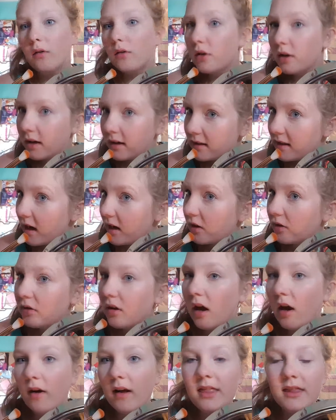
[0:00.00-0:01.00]
Look at that
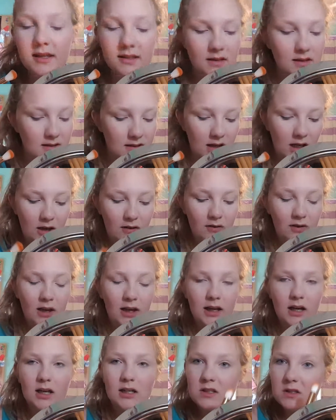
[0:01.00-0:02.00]
glow. And this isn't even
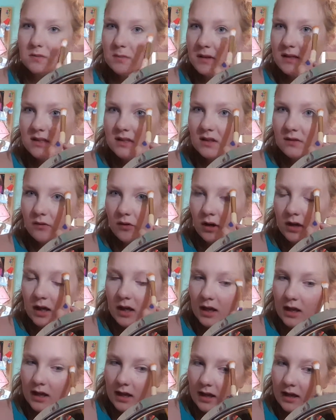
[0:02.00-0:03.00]
like an expensive one.
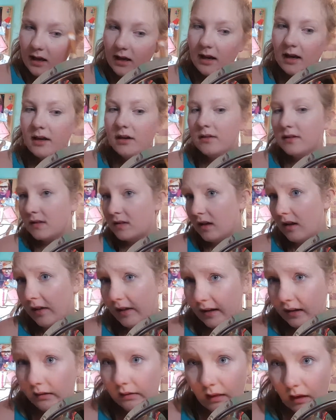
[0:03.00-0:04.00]
And I know it's not
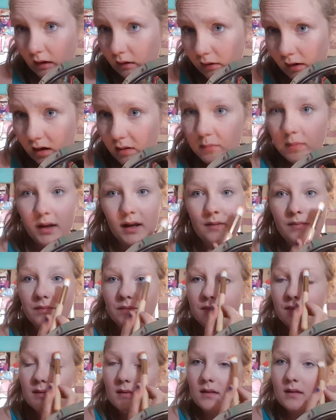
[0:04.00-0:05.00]
like that great, but
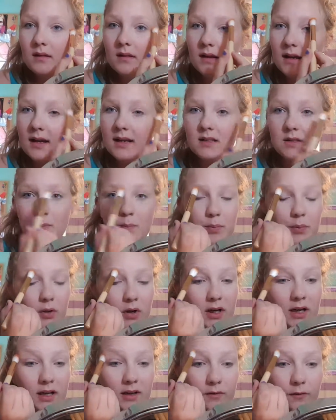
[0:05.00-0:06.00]
it's
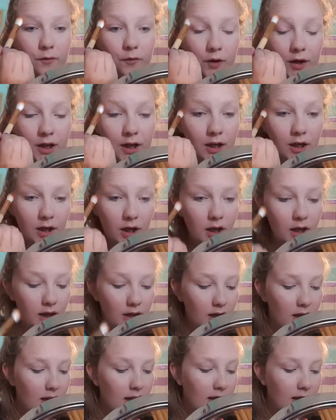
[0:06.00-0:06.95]
pretty freaking good.